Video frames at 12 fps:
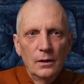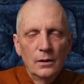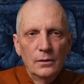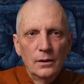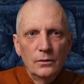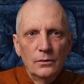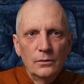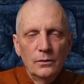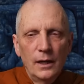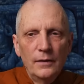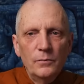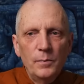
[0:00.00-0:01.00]
their
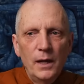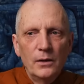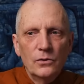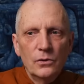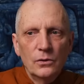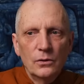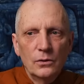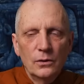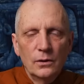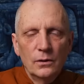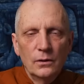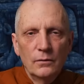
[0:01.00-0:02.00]
lifespans are
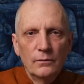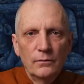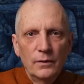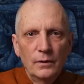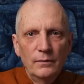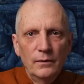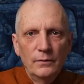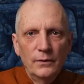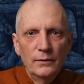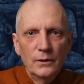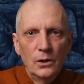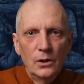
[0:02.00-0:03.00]
very, very,
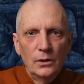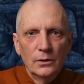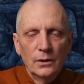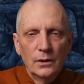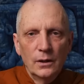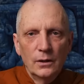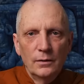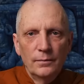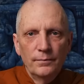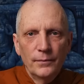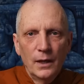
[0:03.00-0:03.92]
very long. Uh,